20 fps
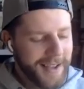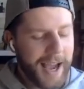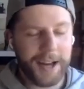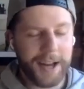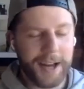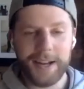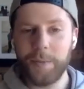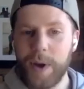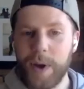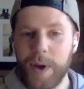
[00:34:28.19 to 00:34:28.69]
I
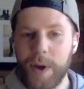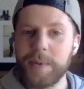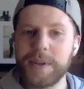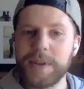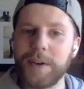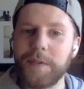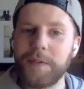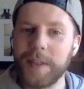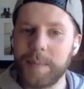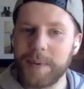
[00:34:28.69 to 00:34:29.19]
weighed
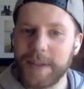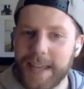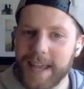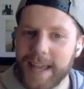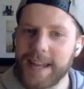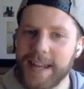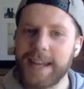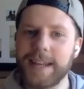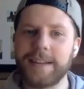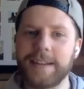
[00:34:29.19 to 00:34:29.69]
myself at the
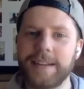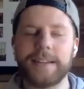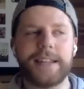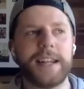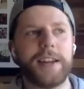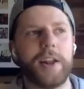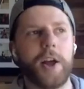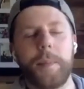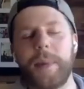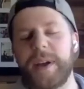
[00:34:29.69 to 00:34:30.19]
beginning,
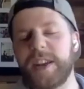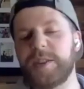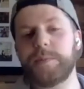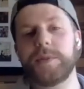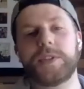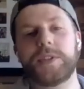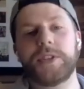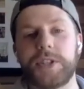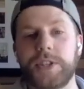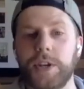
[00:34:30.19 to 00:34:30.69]
did all
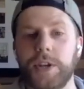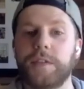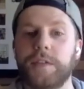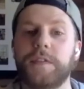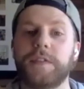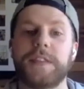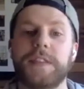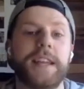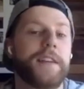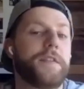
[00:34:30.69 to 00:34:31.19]
measurements and stuff,
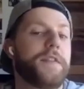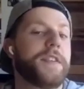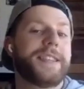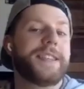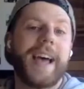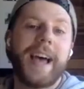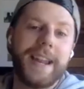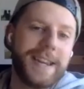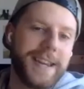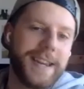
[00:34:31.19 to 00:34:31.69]
did it for
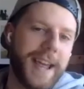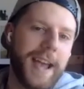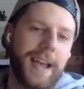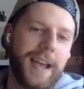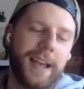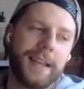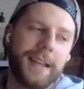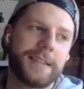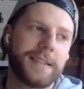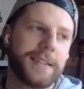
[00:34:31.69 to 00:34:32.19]
10
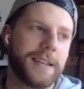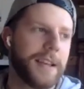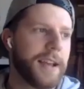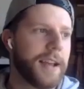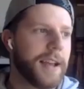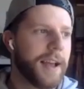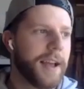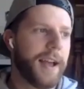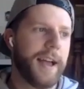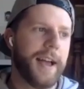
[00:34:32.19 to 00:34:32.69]
days.
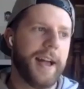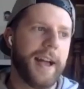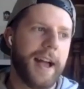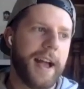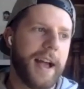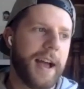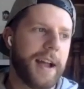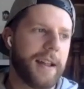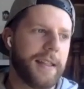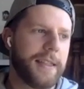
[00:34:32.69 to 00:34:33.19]

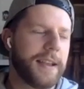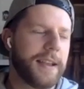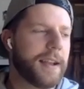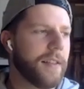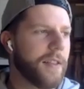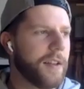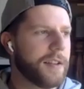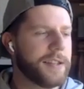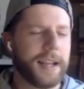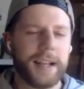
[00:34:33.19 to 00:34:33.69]
And I think I
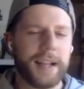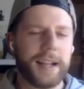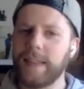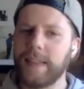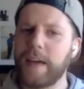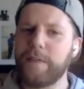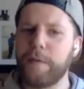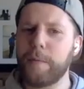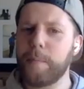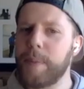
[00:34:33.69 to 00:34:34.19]
lost like
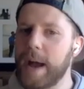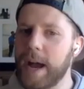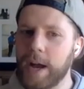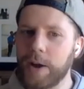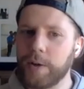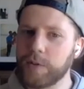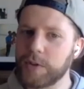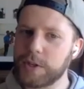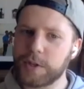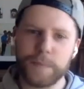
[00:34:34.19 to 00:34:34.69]
11
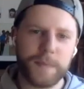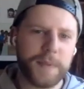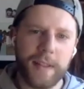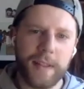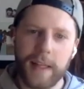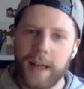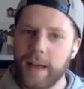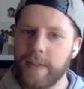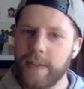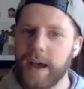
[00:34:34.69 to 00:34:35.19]
pounds or something
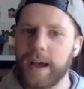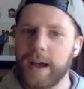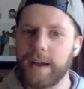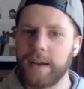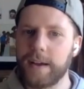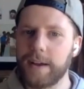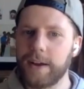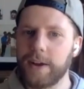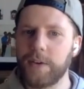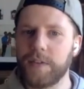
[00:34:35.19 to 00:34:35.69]
like that
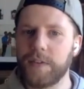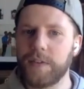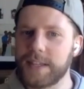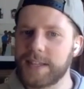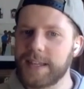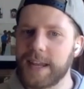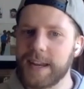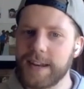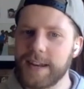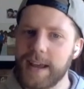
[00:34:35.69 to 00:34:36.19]
over the
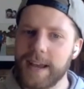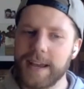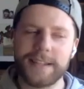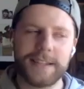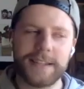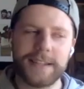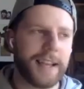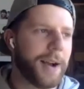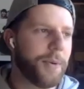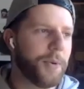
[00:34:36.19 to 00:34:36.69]
10 days.
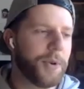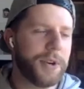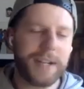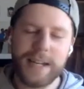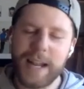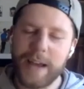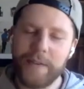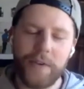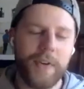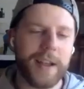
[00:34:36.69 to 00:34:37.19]
I would
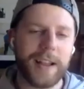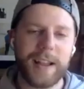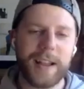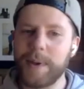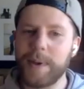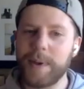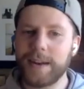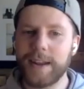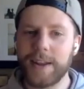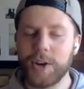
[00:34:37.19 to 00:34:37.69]
never
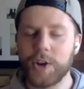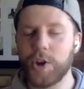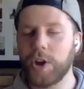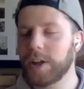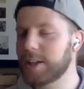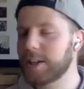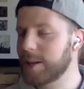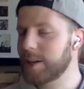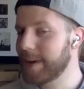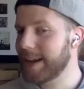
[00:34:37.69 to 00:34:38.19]
recommend it,
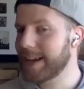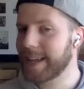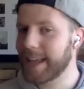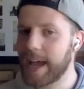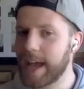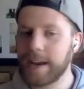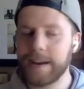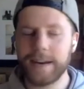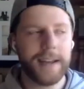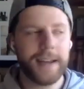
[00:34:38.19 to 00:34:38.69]
nor do it
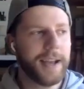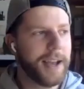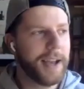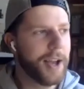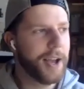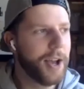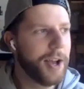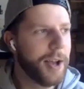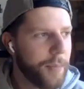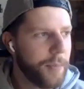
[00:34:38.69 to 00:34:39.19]
again.
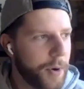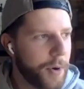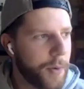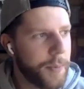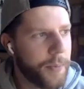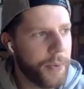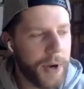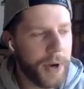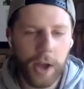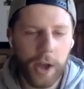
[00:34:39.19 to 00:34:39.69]
But we
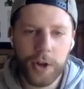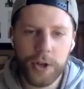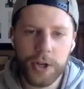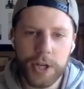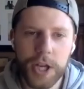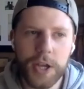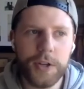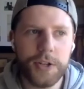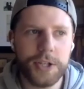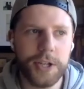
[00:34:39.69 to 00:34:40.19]
put it on
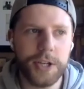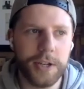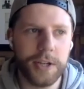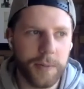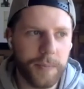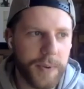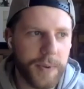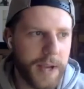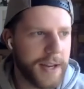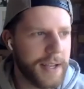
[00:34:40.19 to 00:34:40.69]
YouTube,
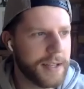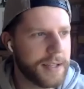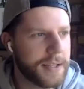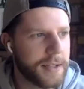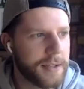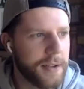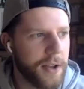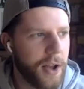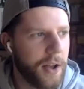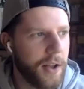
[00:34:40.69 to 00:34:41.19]
and it's
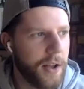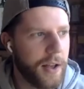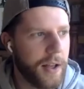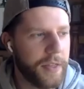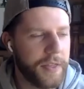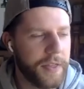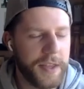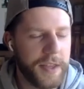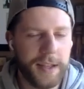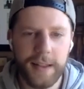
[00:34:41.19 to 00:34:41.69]
got, I
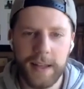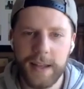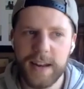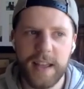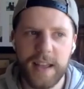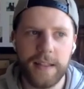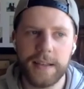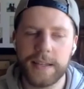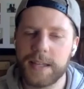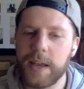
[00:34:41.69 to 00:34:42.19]
think, like
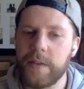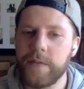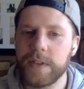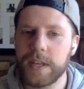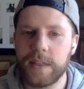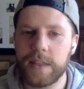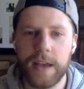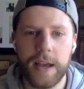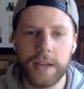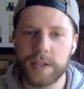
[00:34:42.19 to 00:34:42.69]
nearly
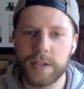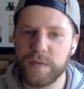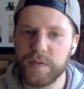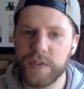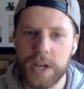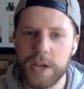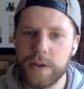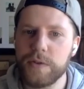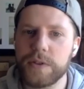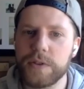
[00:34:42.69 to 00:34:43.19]
70,000
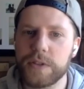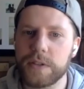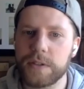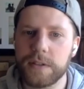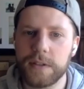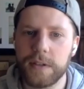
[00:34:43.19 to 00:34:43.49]
views.